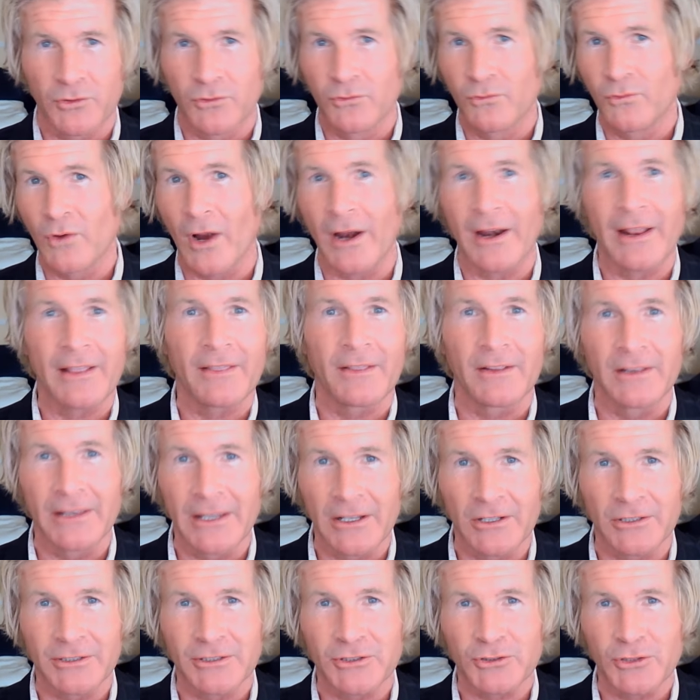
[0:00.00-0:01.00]
running the
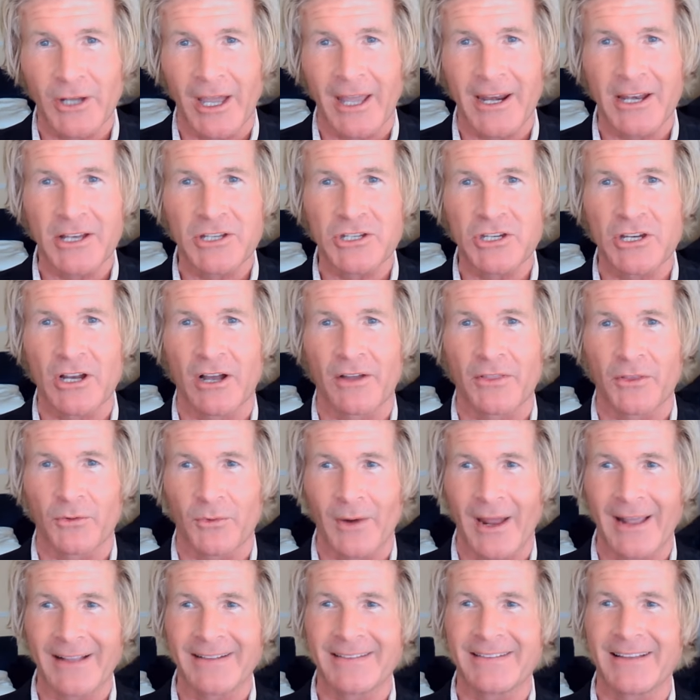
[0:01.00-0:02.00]
legal strategy on the
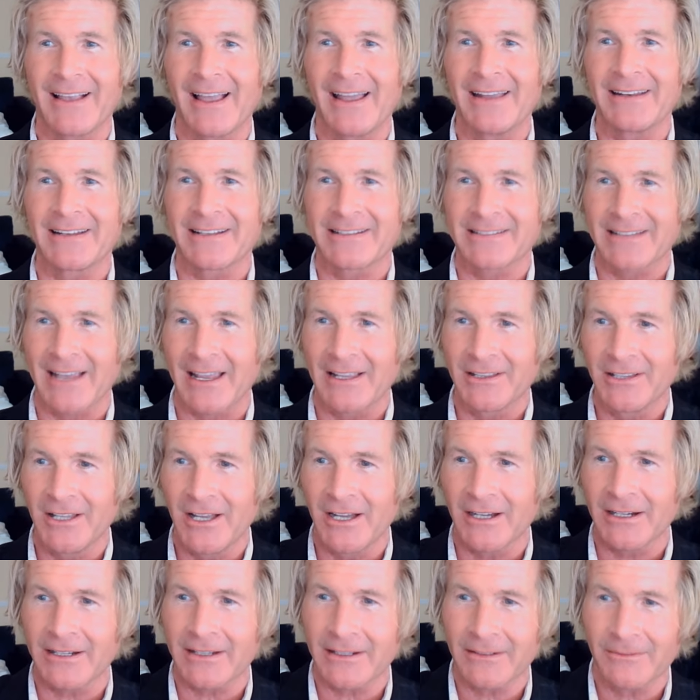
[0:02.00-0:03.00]
right side, to say,
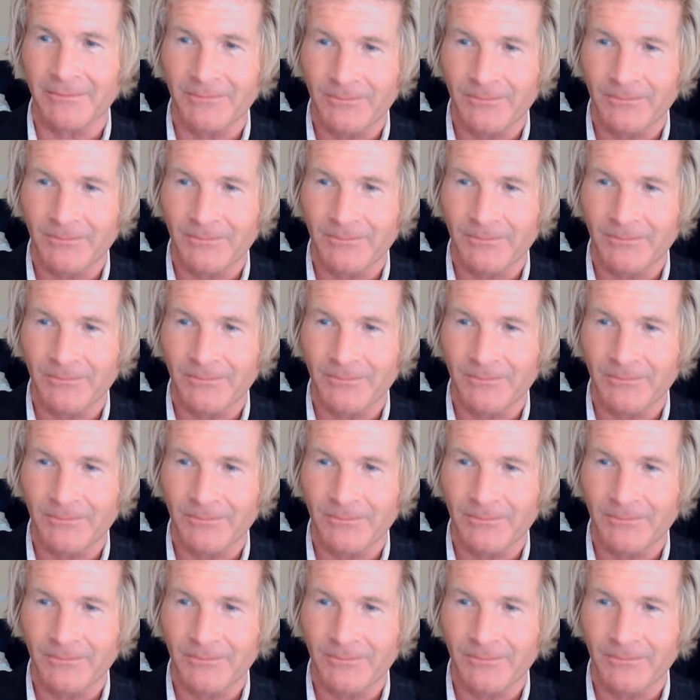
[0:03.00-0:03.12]
look